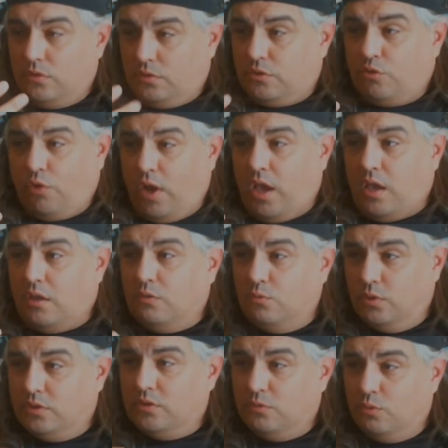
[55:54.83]
great
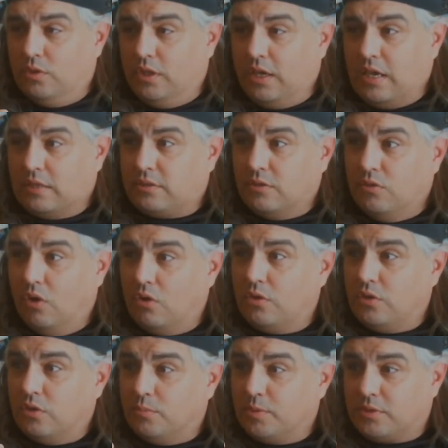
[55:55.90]
when they get to know
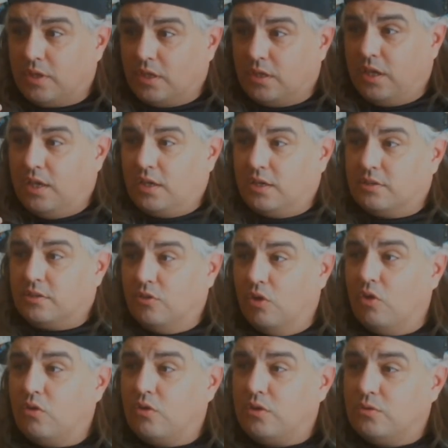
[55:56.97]
you, but they can't get to
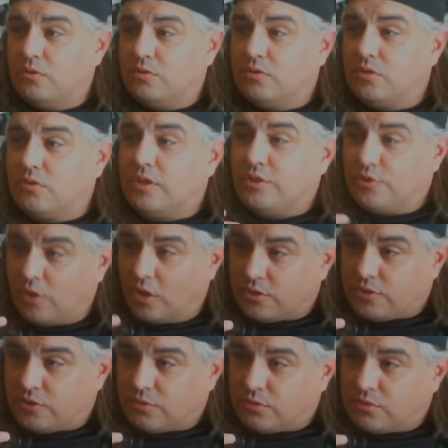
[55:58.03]
know you until they
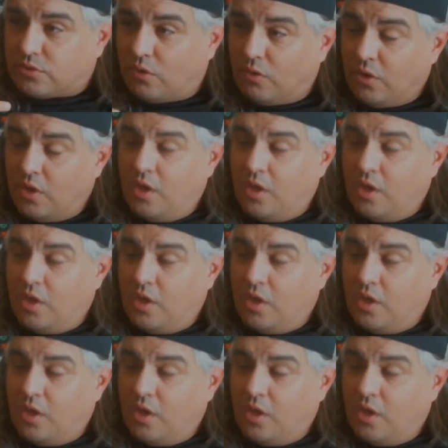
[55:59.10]
trust you. So